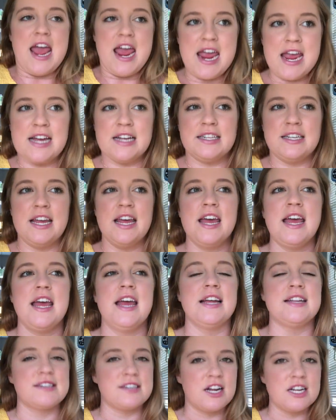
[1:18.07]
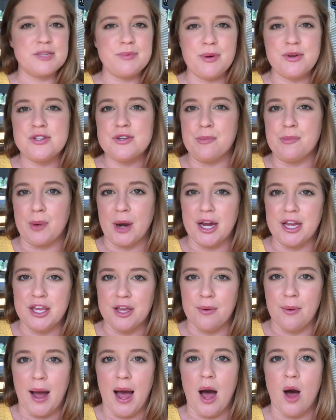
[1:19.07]
And it's not supposed to break
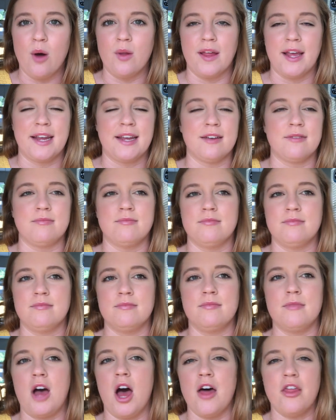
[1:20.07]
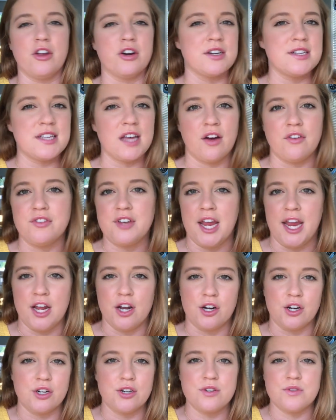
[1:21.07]
you out like other self
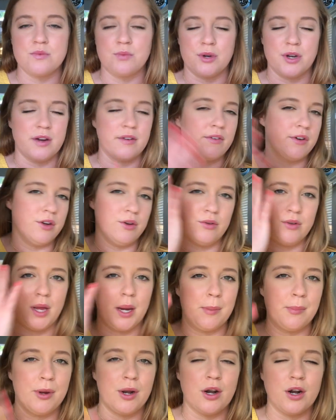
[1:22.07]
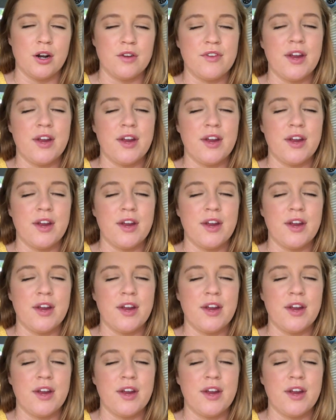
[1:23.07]
tanners whenever you like put it on your